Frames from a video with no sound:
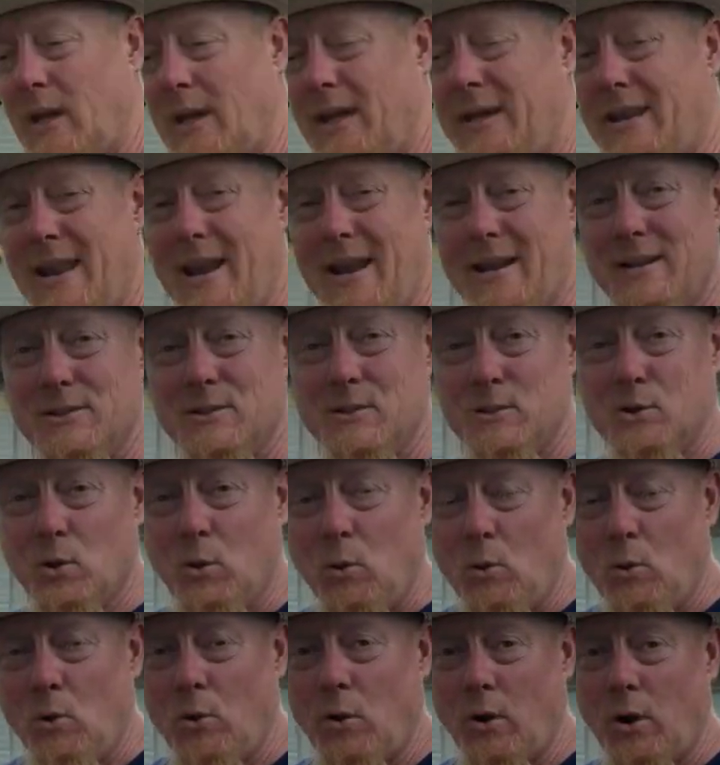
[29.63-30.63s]
next
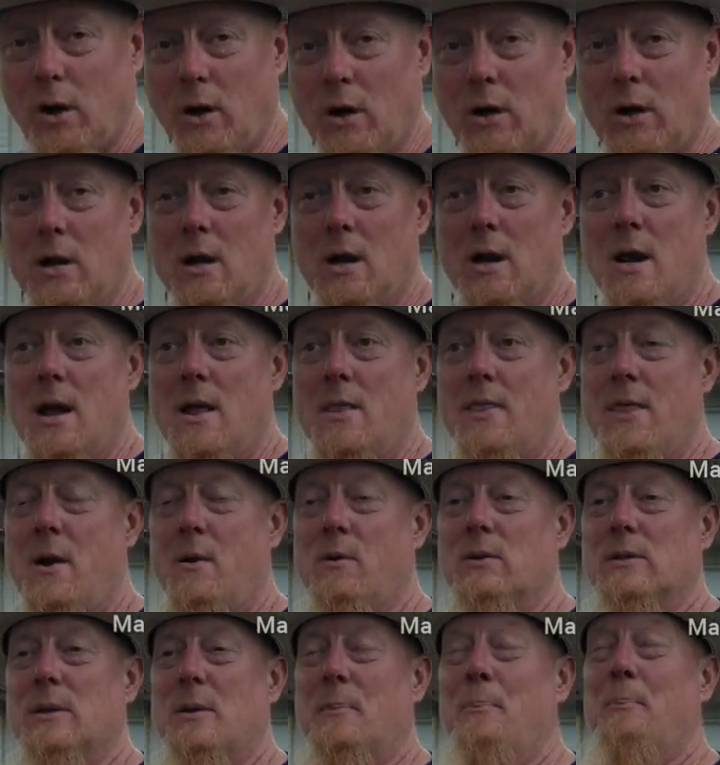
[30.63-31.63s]
door, there
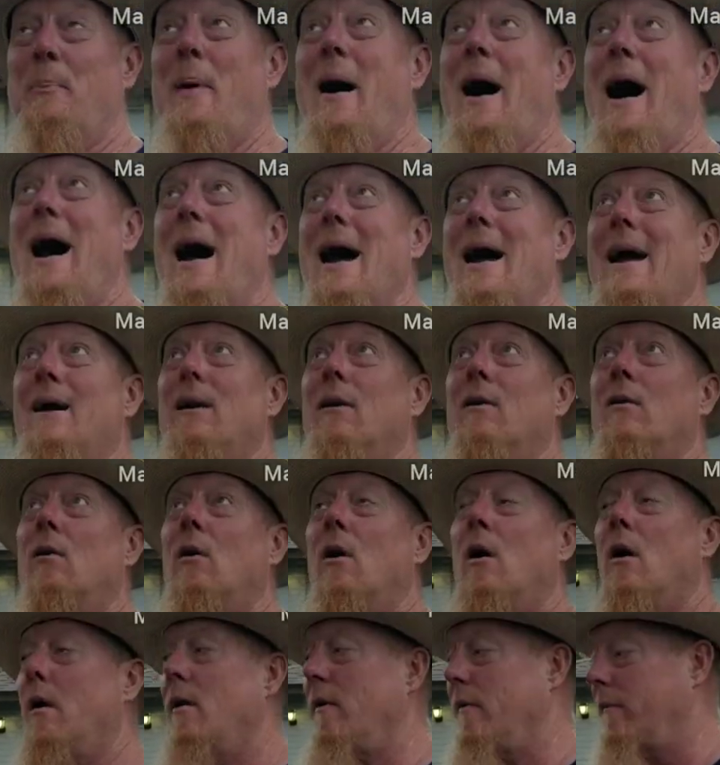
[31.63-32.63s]
was a pile
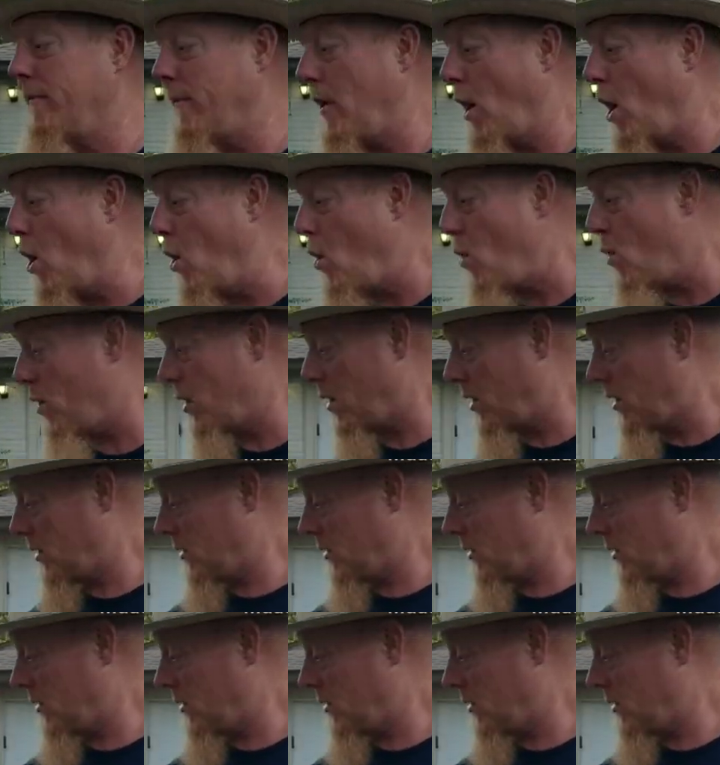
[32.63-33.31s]
of oak.